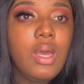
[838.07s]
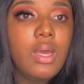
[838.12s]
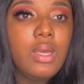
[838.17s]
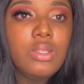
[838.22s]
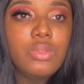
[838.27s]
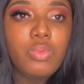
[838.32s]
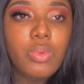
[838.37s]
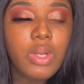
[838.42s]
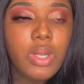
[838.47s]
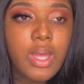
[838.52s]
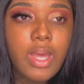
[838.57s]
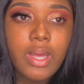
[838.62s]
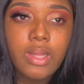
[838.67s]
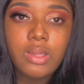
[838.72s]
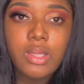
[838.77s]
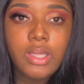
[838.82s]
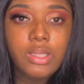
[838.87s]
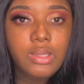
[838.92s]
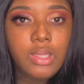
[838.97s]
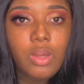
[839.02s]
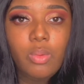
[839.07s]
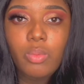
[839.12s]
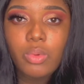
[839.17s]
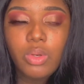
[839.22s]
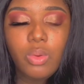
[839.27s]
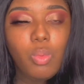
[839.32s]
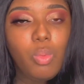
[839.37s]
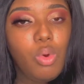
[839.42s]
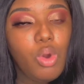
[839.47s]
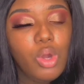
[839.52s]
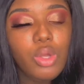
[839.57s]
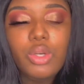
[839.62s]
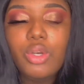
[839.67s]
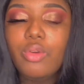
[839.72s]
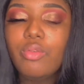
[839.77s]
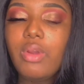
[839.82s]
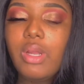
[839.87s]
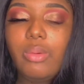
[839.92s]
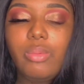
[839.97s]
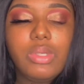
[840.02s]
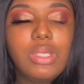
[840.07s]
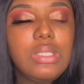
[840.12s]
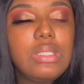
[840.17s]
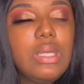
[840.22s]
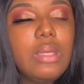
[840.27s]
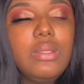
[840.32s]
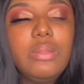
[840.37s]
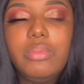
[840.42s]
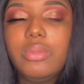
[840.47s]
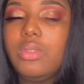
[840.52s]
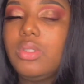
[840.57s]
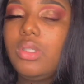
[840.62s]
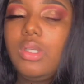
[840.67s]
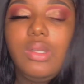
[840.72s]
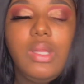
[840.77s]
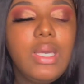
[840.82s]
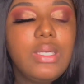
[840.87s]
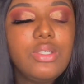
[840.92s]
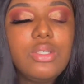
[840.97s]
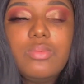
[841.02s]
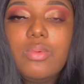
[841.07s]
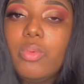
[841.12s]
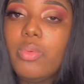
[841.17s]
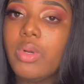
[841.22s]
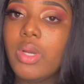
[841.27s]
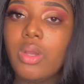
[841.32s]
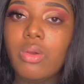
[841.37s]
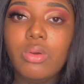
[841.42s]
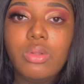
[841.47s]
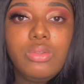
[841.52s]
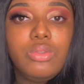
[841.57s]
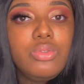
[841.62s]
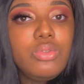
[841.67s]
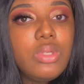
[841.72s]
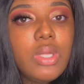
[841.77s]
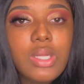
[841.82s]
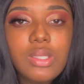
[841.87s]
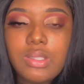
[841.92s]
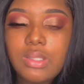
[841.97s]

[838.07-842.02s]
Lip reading: eyes want to act like they want to water right when it's time to put on the lashes, but we're not going to do that